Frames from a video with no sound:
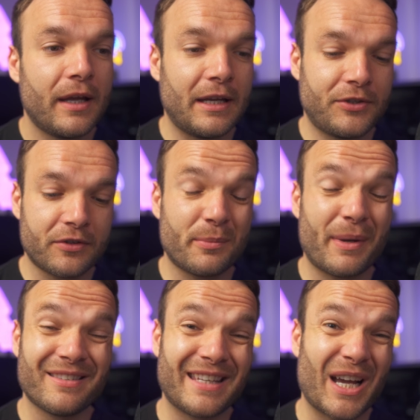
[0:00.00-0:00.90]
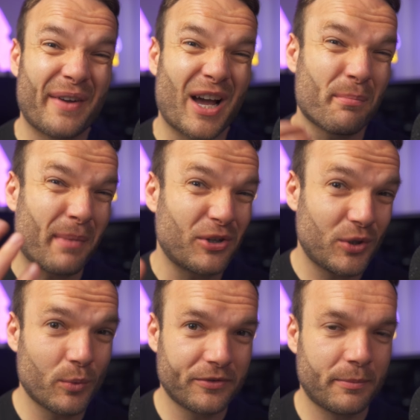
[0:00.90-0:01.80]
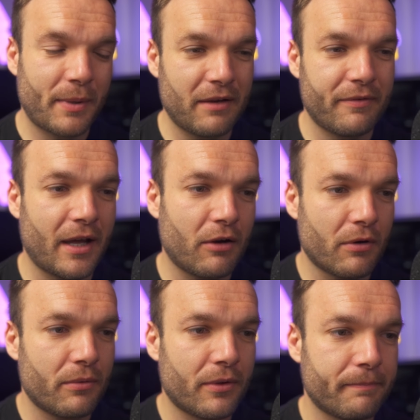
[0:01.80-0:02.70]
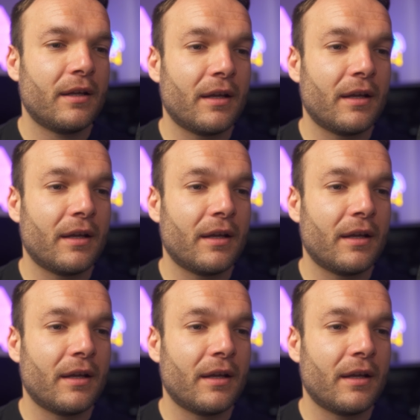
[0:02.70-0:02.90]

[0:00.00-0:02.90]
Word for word: It just depends now of how much you want to pay for that growth.